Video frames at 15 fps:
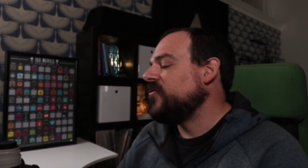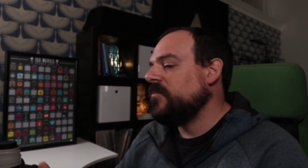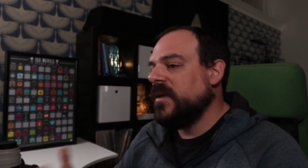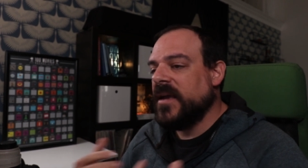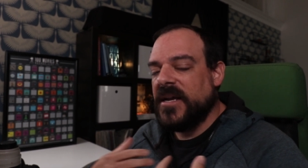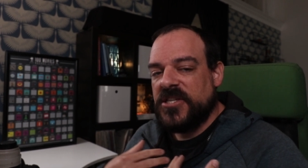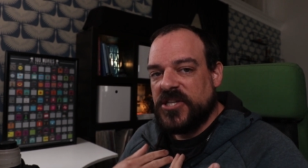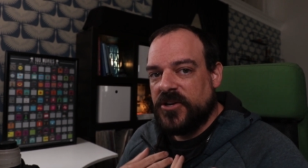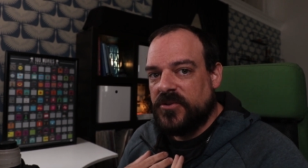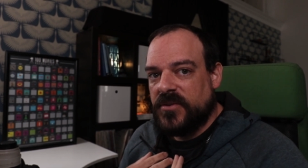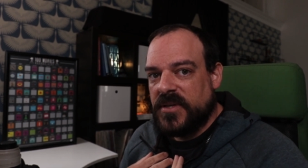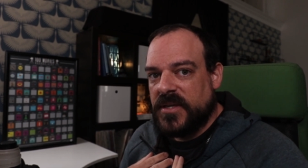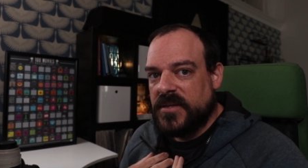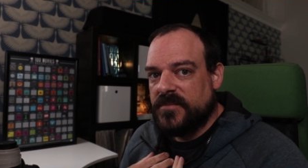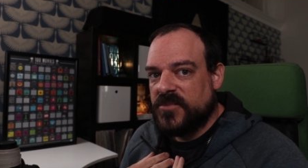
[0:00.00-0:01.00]
for me, I
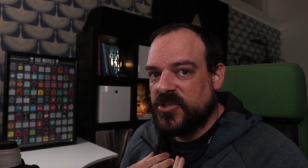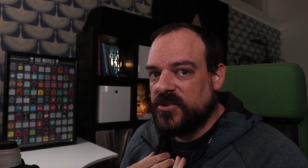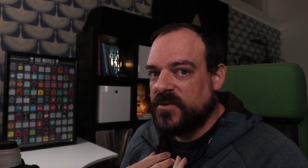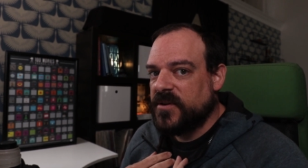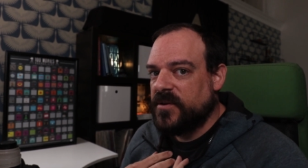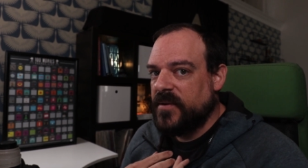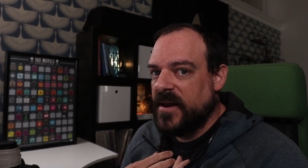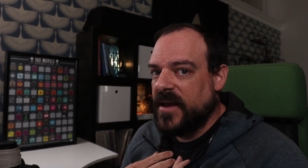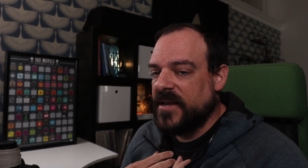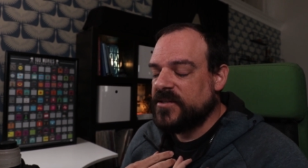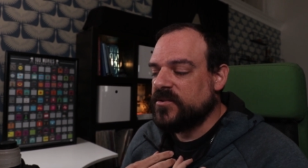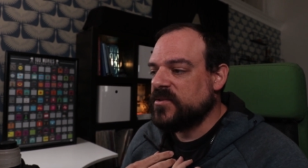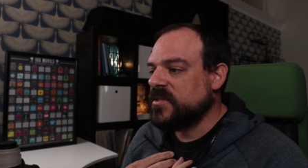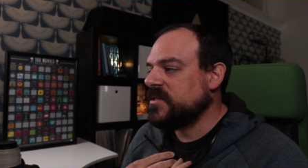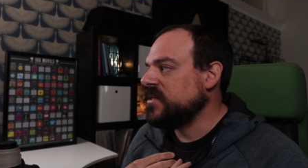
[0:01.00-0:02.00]
generally shoot it around
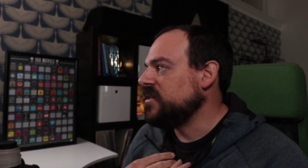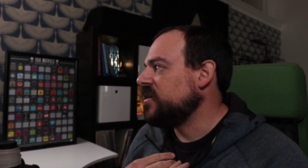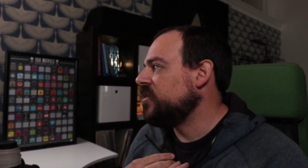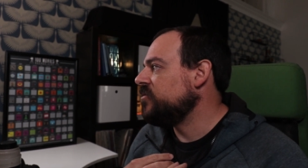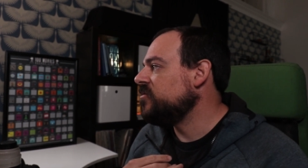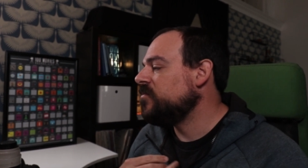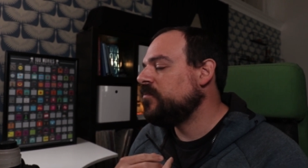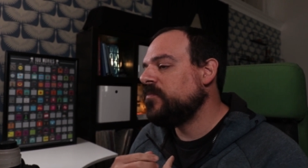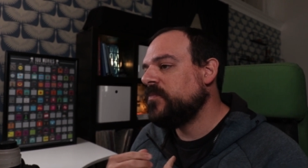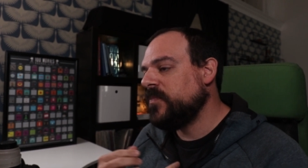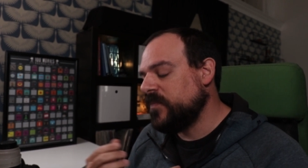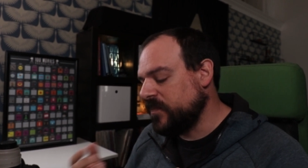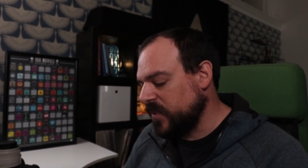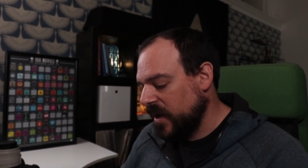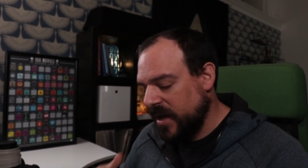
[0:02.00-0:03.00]
ISO 1600,
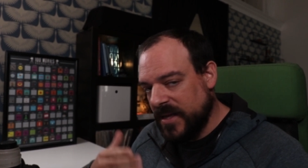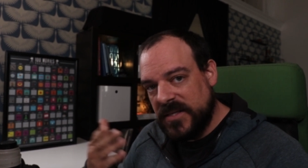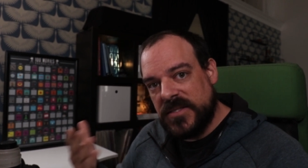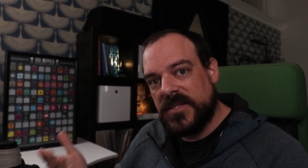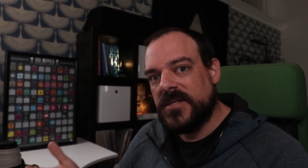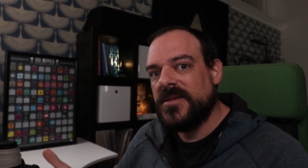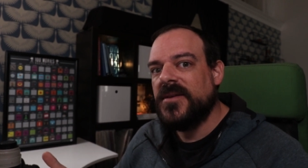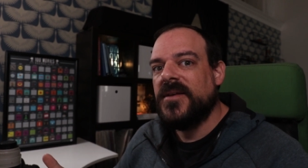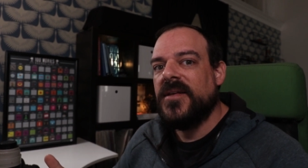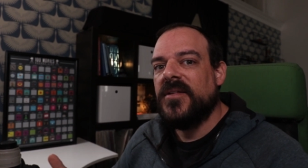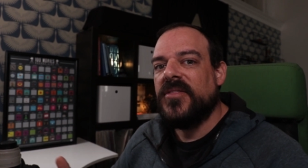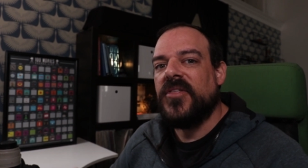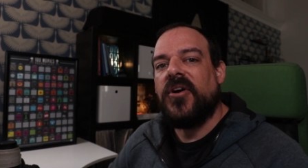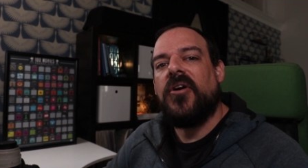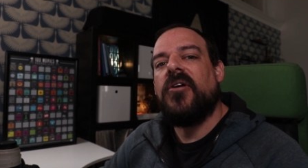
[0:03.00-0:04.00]
but
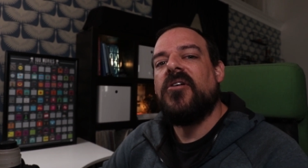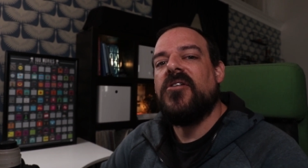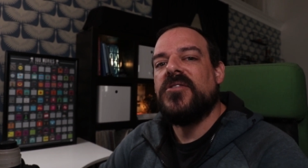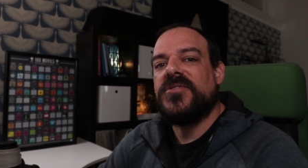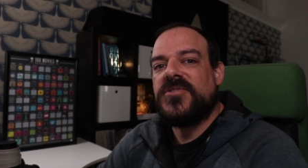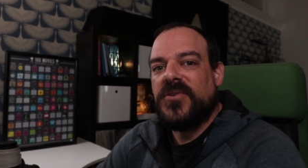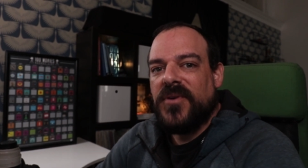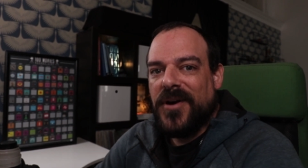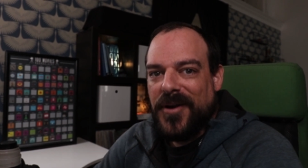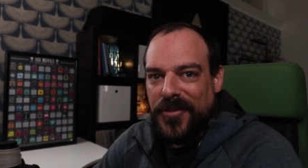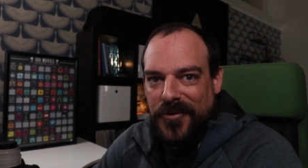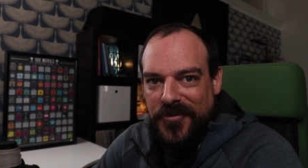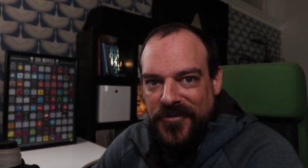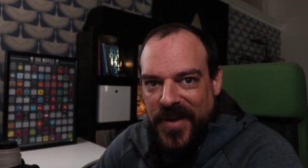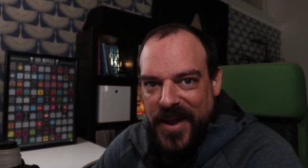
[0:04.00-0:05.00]
there are also
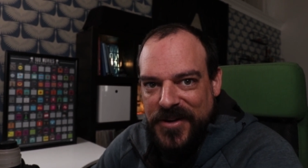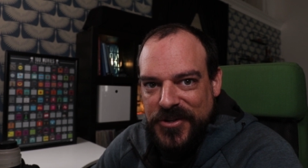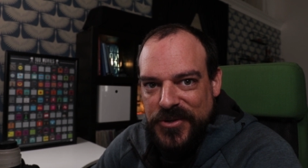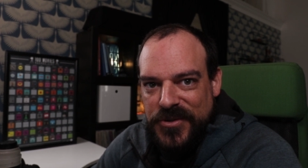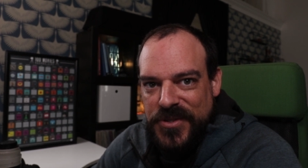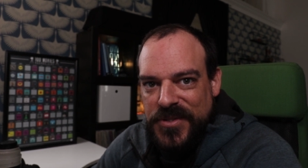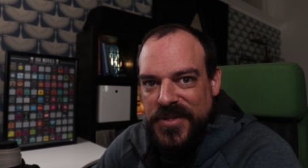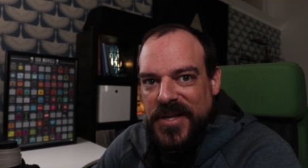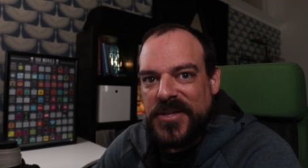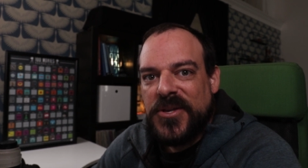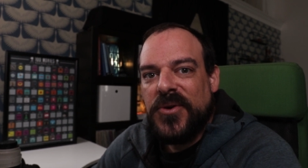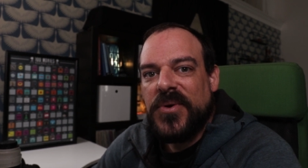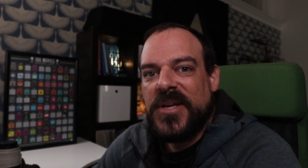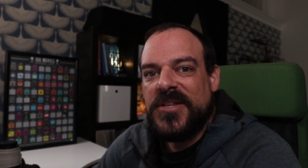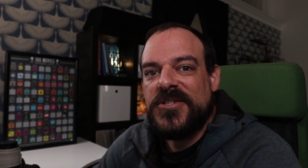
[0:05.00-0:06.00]
other factors that
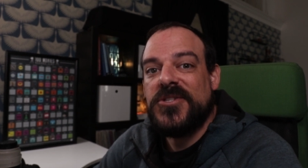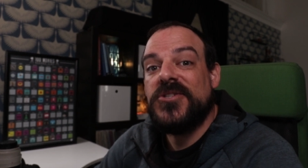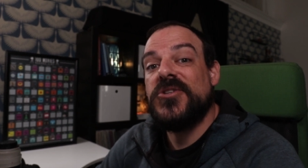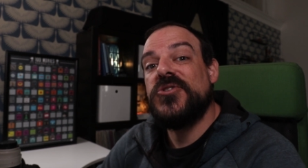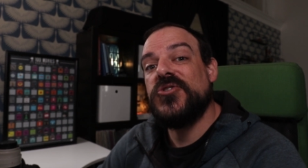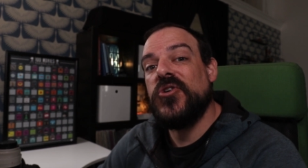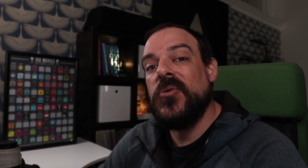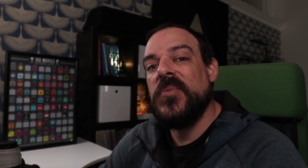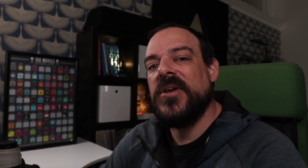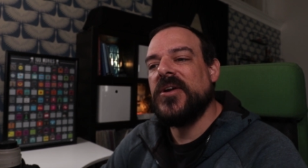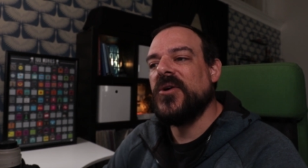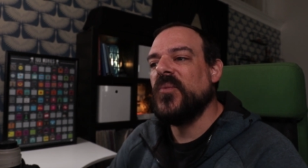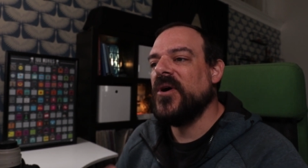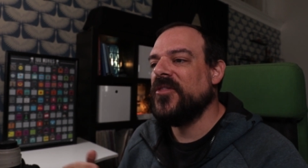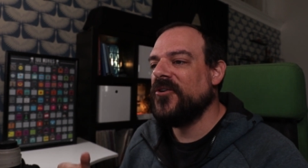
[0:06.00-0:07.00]
go into
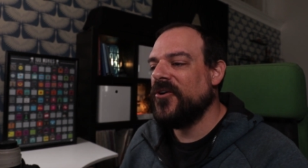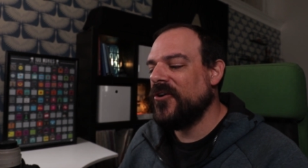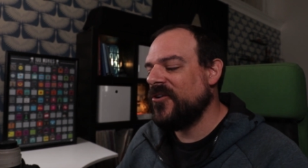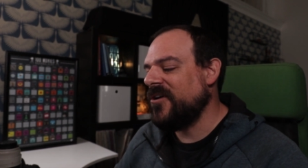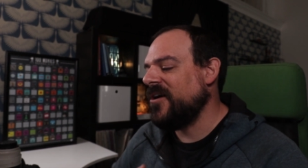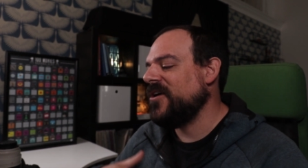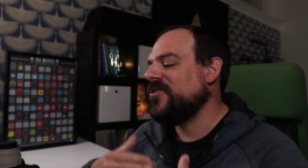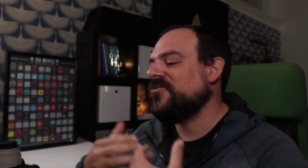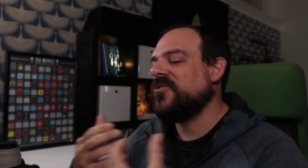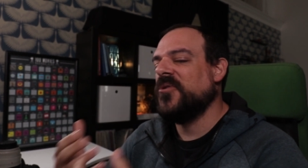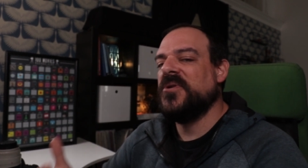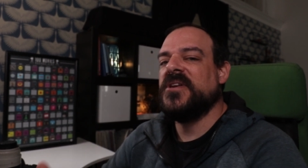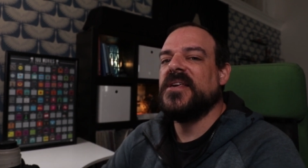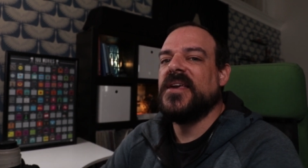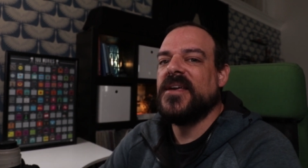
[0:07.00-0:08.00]
determining whether or not you're
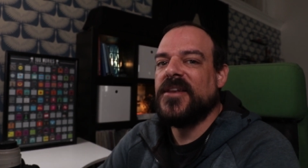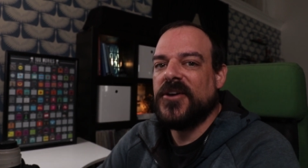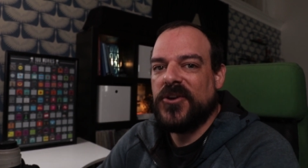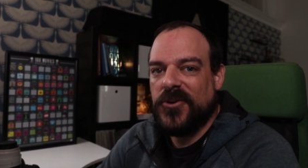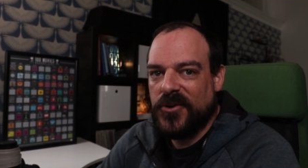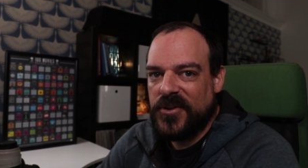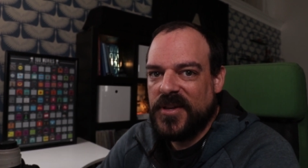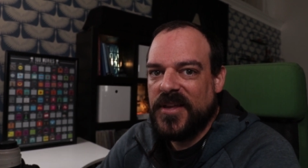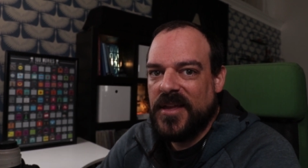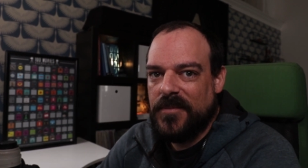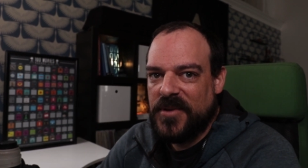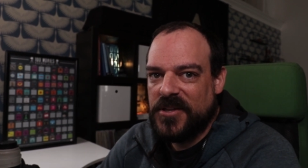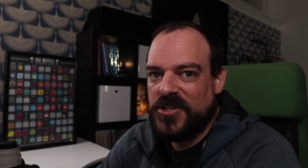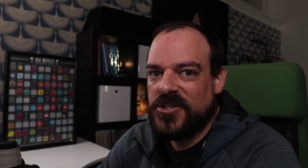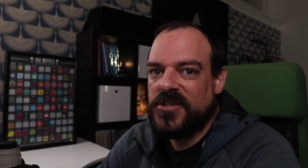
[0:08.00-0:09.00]
going to get a good
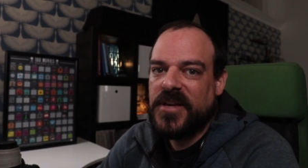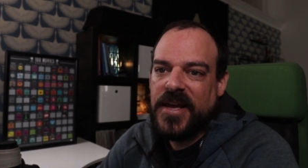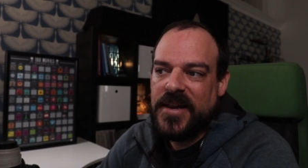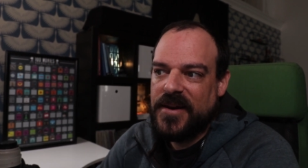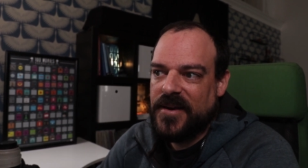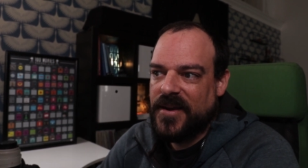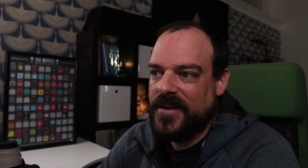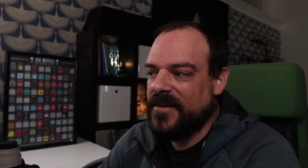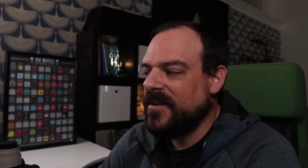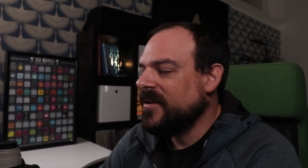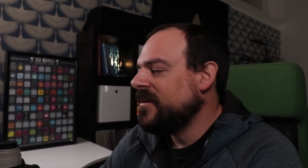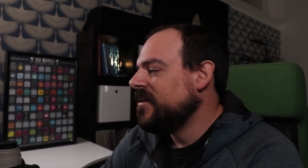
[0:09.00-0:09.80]
image at night.